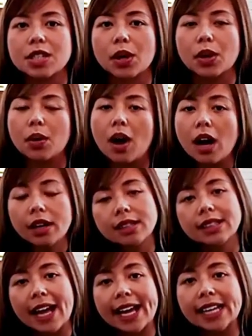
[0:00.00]
So our
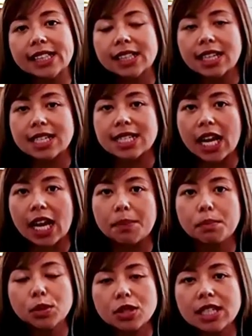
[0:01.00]
client is
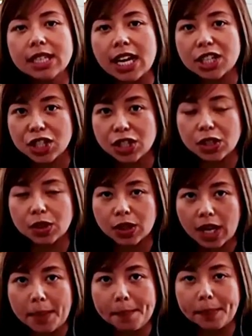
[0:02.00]
a
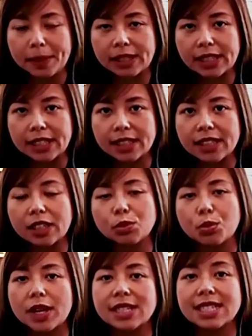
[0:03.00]
multinational company
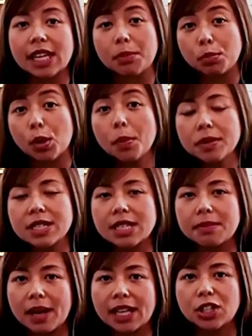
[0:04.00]
that runs a
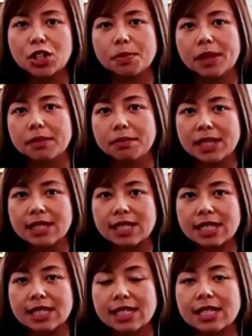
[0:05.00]
property management
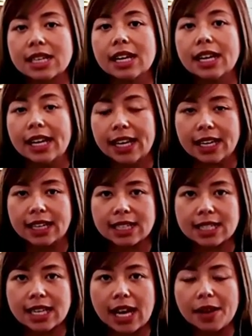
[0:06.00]
business in
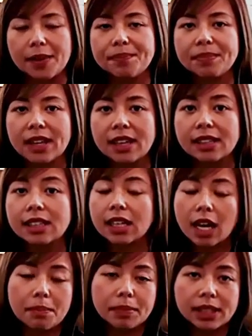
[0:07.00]
Qatar.
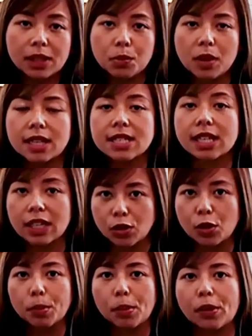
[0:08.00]
The company was
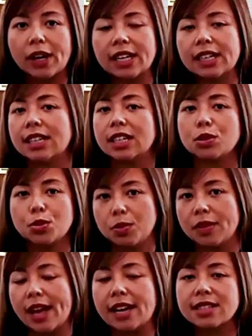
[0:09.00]
incorporated in
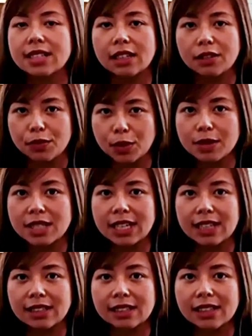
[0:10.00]

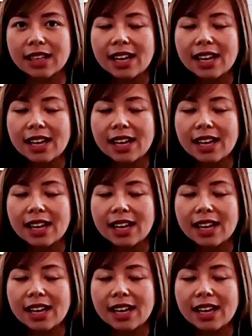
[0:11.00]
2014.